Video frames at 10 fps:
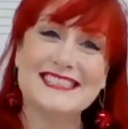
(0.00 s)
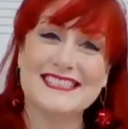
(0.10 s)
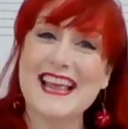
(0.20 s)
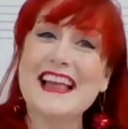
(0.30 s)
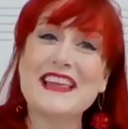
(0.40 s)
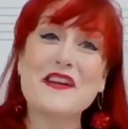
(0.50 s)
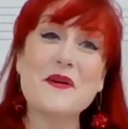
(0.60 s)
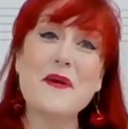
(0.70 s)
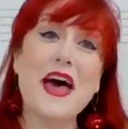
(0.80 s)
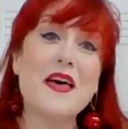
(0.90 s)
Sally
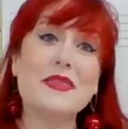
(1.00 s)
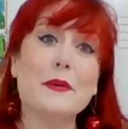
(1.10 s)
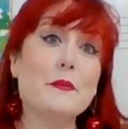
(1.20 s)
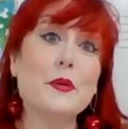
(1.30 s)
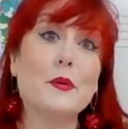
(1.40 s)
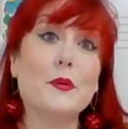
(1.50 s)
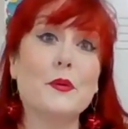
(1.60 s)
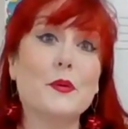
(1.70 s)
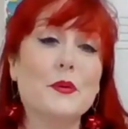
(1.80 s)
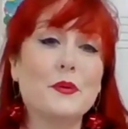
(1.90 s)
go round the
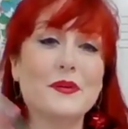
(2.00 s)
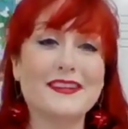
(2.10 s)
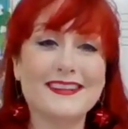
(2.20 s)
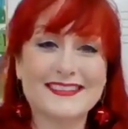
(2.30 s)
moon.